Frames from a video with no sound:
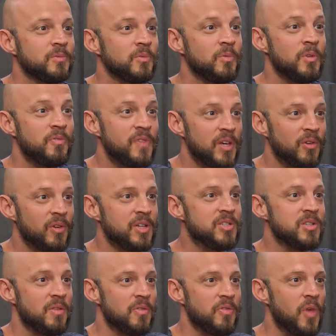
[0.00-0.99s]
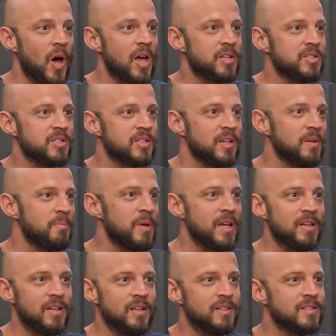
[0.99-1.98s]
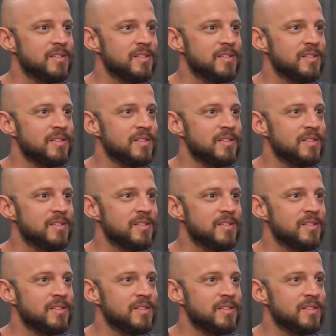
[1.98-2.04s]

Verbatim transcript: with feelings and thoughts and opinions,